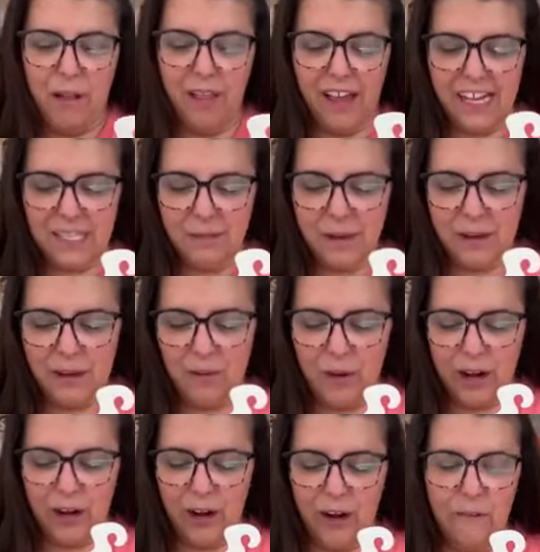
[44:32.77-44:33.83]
But let's pick a
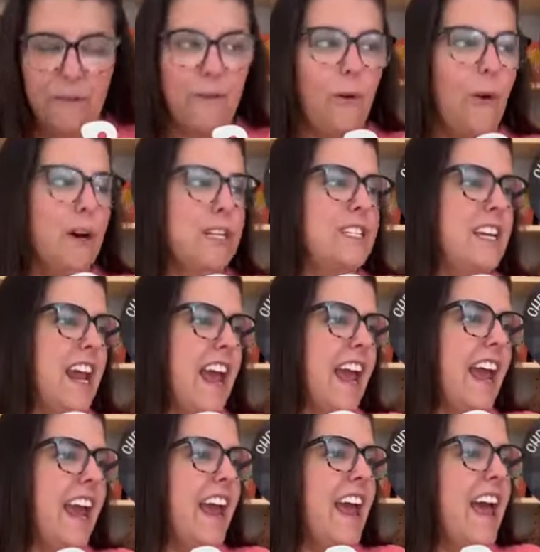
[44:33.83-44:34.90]
winner for
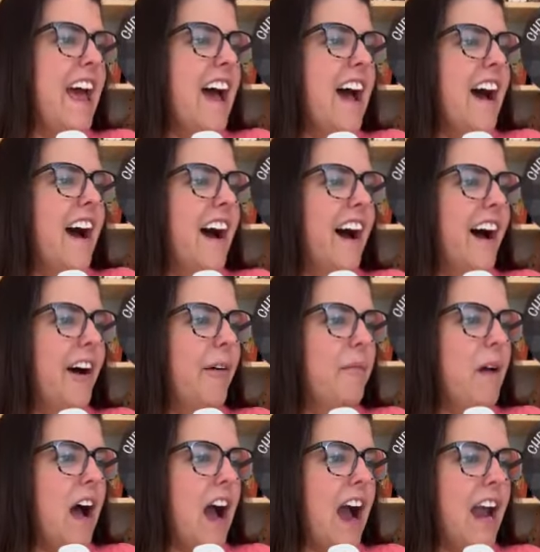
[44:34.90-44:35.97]
today.
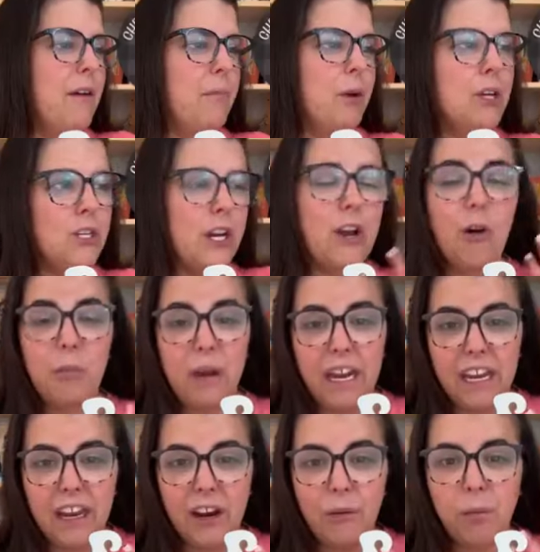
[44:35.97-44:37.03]
I appreciate y'all
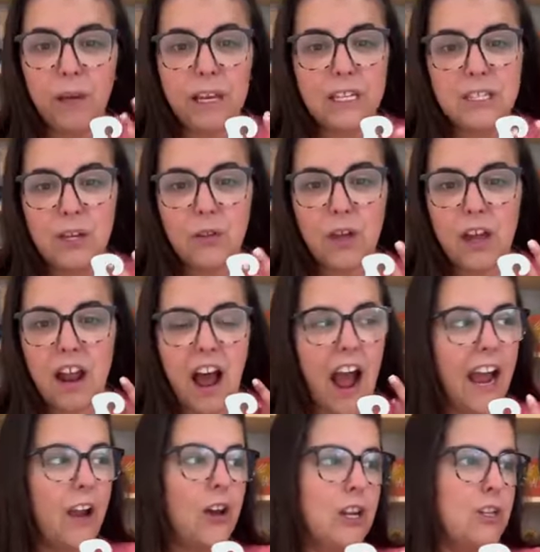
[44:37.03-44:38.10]
being here. Please know that
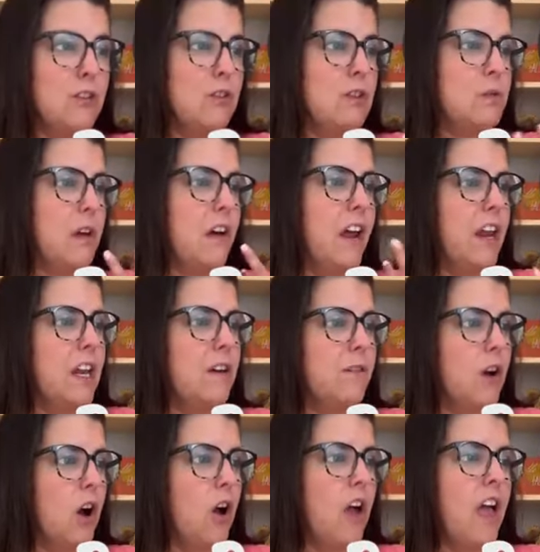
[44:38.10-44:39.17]
I couldn't do this without any
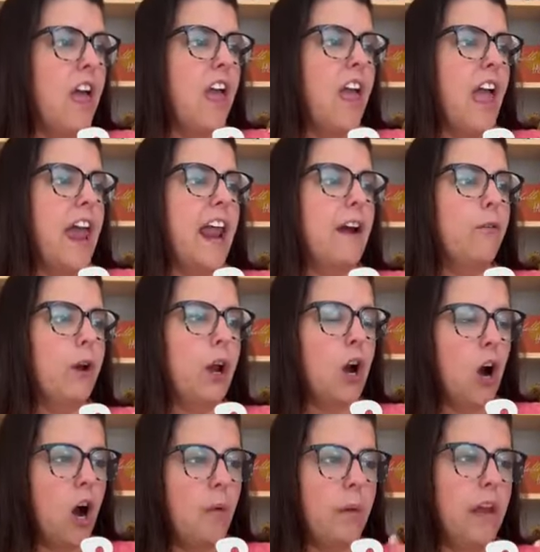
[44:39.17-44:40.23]
of y'all, and every
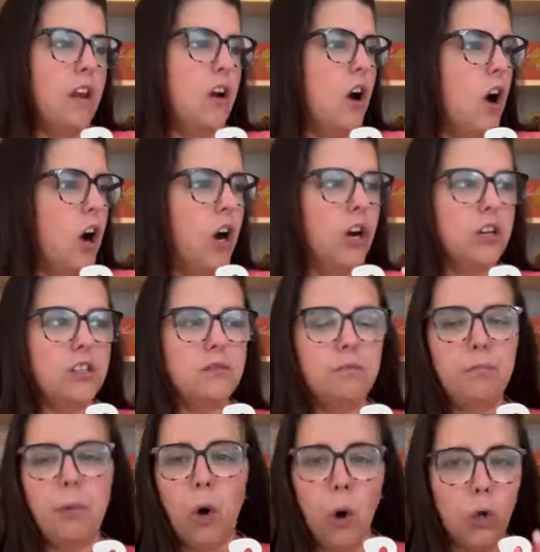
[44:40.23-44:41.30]
comment, heart,
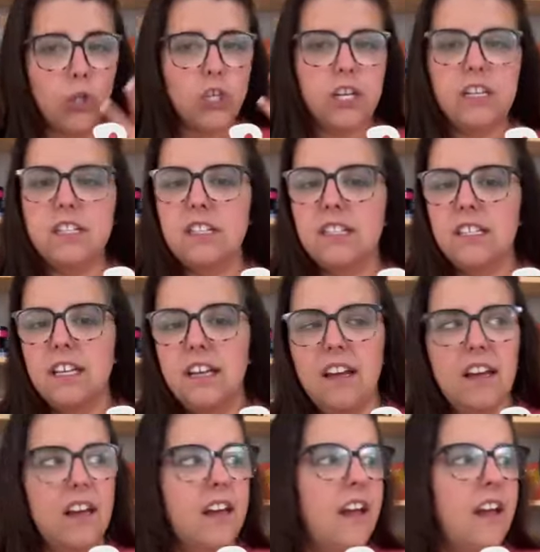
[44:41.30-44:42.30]
purchase,